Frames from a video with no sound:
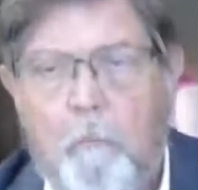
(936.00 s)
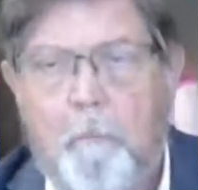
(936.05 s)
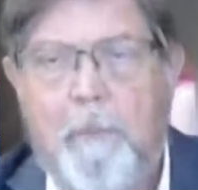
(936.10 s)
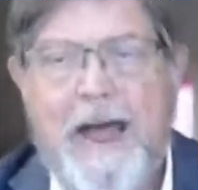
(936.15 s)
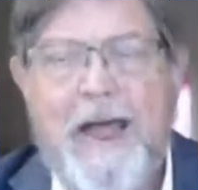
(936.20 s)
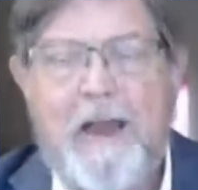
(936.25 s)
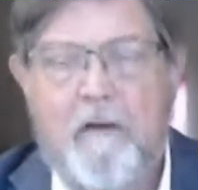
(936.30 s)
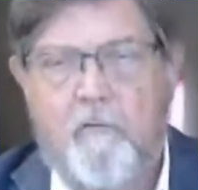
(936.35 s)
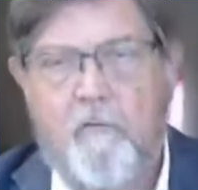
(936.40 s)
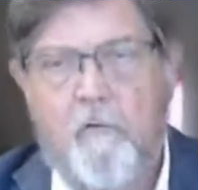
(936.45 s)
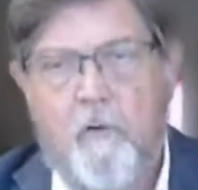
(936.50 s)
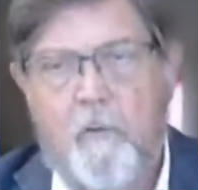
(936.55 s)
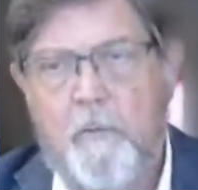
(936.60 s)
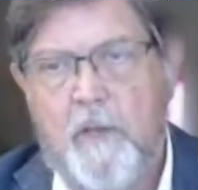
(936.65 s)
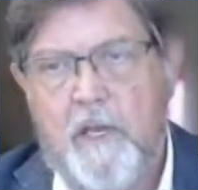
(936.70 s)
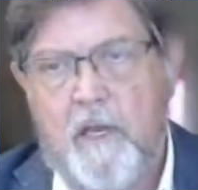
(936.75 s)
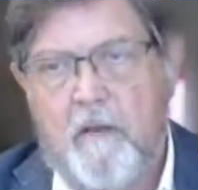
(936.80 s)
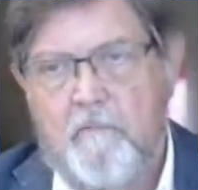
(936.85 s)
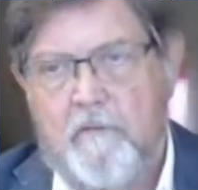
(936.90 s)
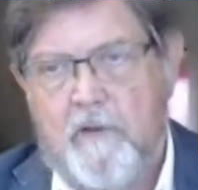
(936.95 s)
back from
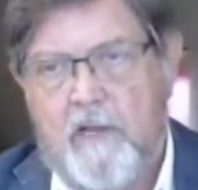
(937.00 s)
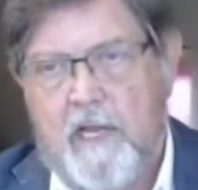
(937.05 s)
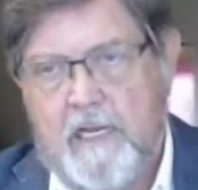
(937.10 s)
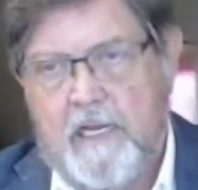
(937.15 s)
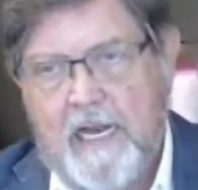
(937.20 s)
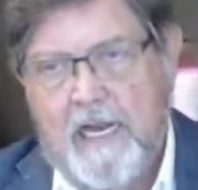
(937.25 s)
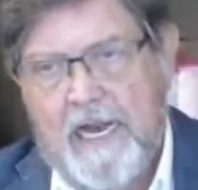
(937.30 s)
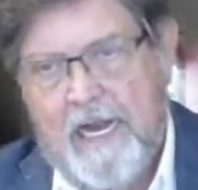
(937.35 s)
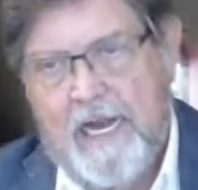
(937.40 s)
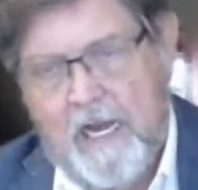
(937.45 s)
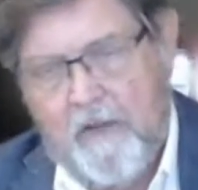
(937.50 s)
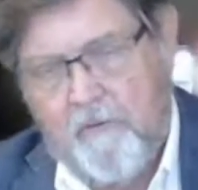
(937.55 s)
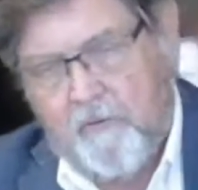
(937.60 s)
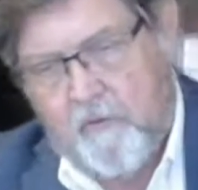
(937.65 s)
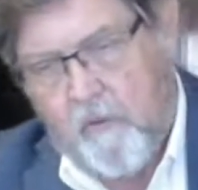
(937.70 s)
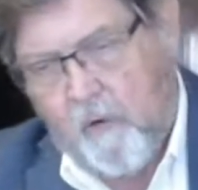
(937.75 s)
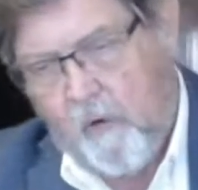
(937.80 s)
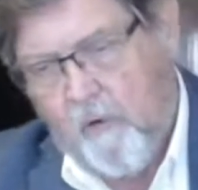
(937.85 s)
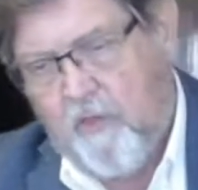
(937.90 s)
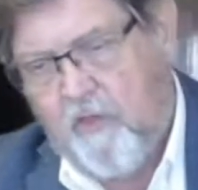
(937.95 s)
the event and
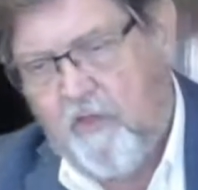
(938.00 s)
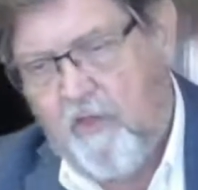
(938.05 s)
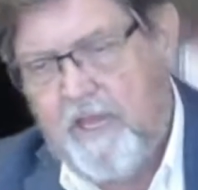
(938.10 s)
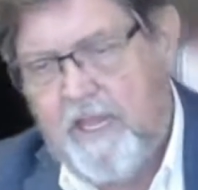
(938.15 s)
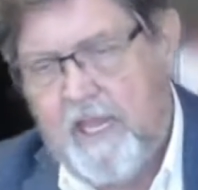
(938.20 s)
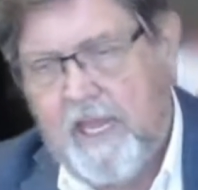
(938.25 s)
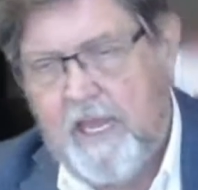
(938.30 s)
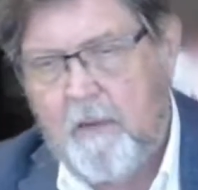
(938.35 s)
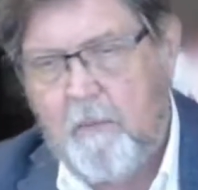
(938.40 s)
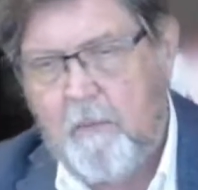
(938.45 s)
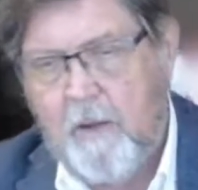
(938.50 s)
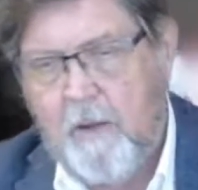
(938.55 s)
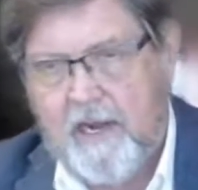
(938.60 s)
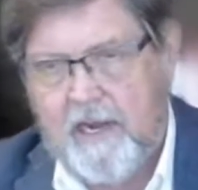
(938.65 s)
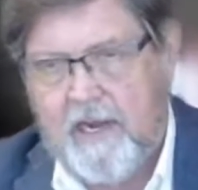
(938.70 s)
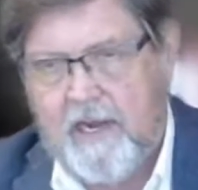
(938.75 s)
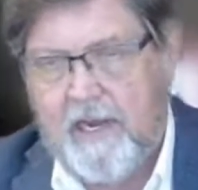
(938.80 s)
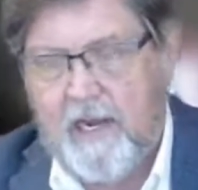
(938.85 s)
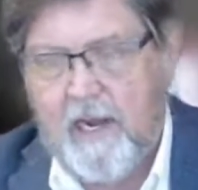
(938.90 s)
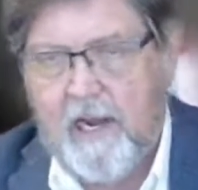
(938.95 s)
start thinking about
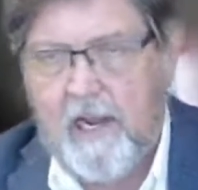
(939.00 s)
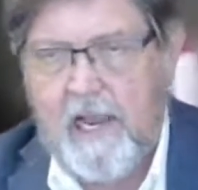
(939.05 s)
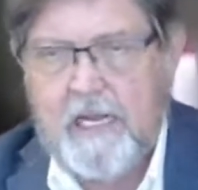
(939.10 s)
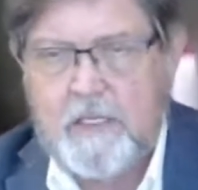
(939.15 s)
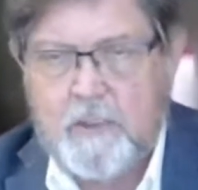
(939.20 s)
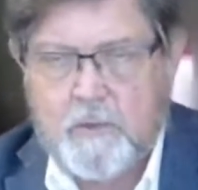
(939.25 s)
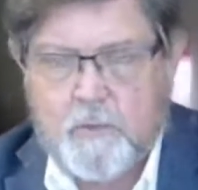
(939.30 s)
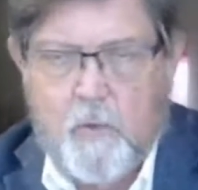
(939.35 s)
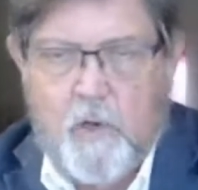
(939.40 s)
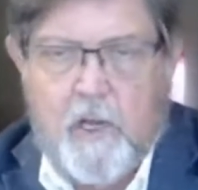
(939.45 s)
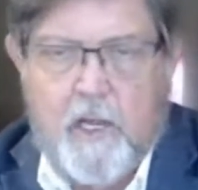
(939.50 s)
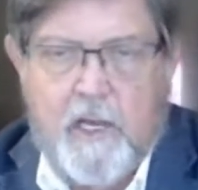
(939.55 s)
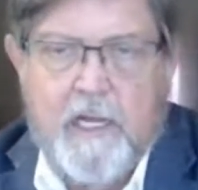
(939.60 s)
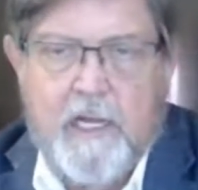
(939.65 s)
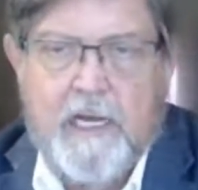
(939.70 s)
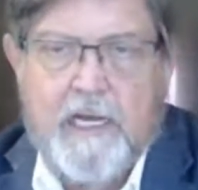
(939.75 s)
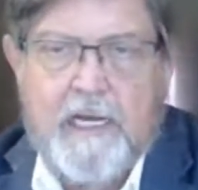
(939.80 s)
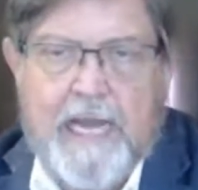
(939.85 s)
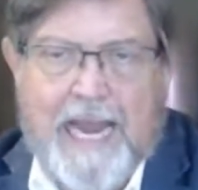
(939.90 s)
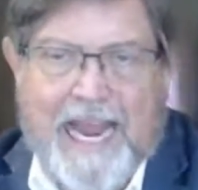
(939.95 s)
it intellectually,
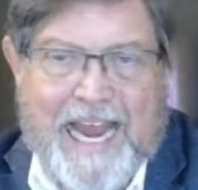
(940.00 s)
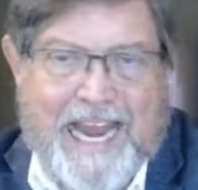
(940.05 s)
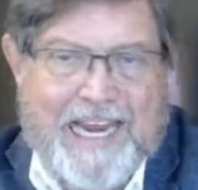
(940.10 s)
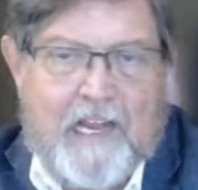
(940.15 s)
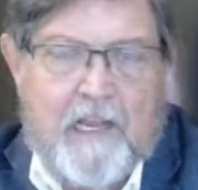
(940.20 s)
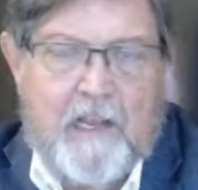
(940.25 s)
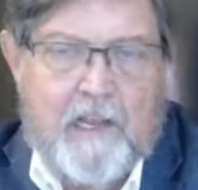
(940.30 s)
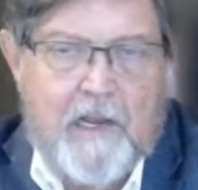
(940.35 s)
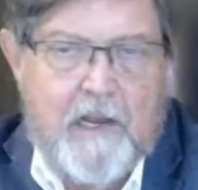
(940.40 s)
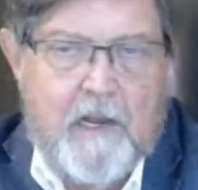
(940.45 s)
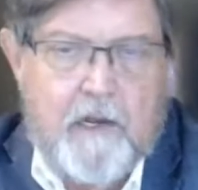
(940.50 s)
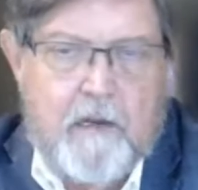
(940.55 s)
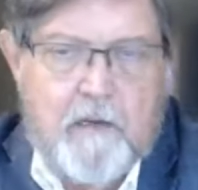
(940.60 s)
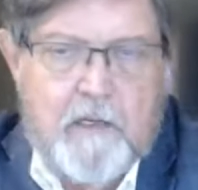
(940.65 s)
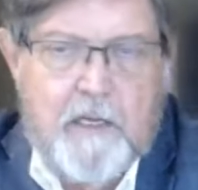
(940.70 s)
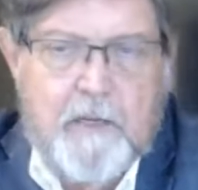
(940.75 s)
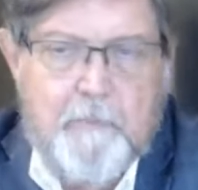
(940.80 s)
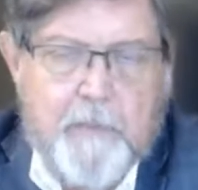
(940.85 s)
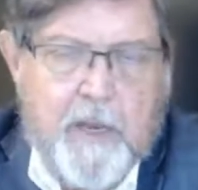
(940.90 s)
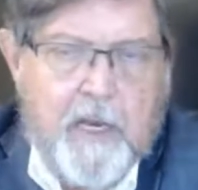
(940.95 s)

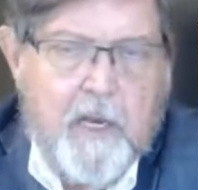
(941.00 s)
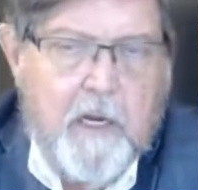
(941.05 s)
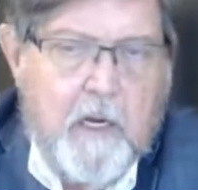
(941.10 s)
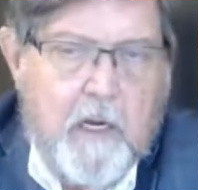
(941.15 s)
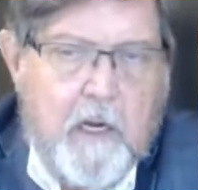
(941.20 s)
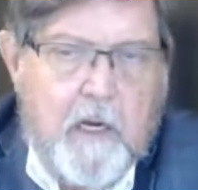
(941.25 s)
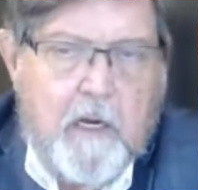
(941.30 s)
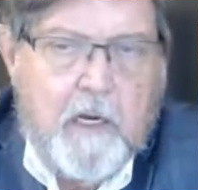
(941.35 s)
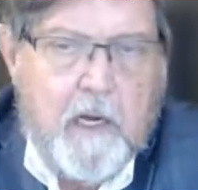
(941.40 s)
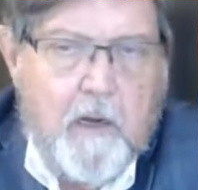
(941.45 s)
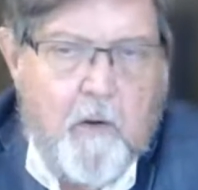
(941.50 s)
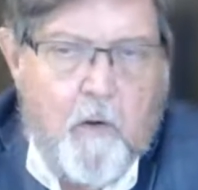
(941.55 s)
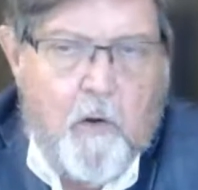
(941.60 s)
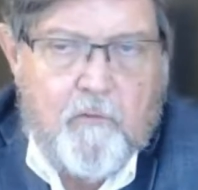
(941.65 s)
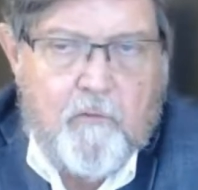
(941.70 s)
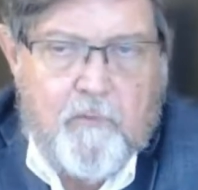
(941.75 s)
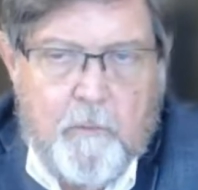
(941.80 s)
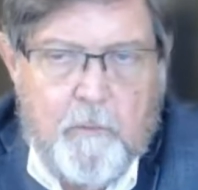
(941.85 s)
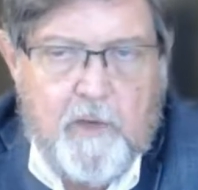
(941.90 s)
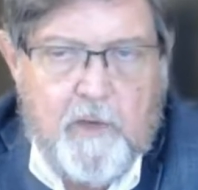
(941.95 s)
analytically, can
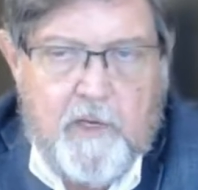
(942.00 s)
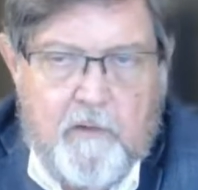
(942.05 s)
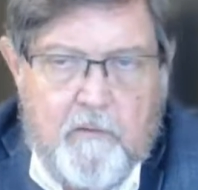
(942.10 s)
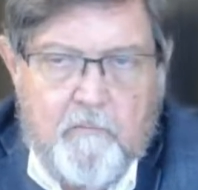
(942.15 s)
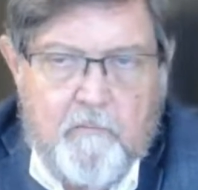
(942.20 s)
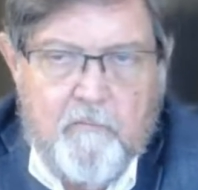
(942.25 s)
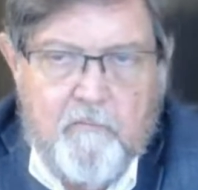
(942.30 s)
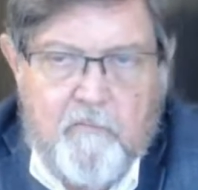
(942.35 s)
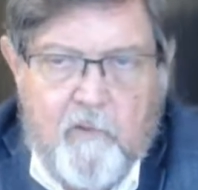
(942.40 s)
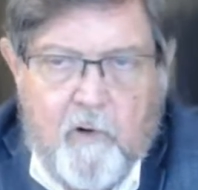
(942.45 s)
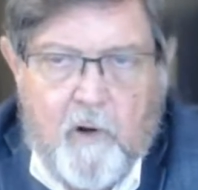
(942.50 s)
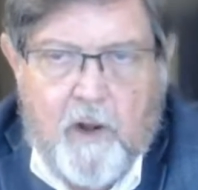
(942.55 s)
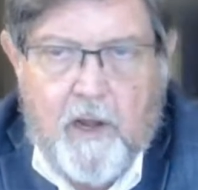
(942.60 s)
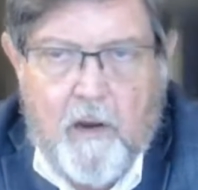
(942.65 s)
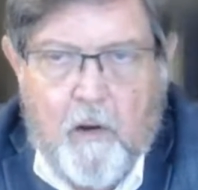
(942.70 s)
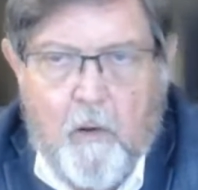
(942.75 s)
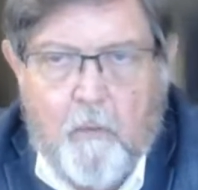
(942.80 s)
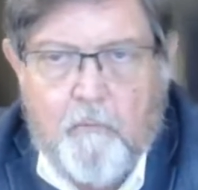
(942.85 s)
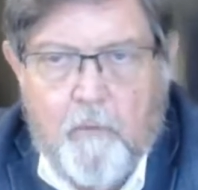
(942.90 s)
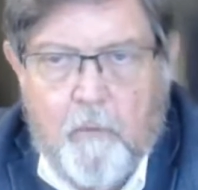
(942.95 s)
often be very
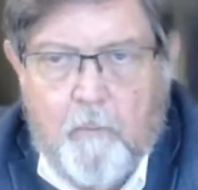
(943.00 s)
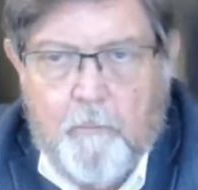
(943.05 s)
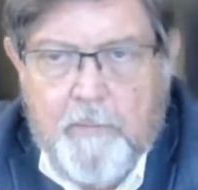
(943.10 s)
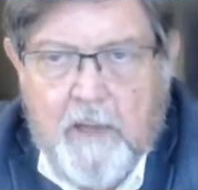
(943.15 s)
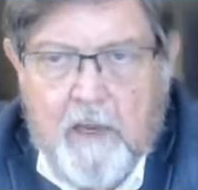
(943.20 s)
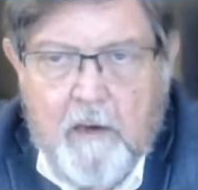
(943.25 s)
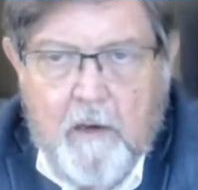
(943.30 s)
helpful.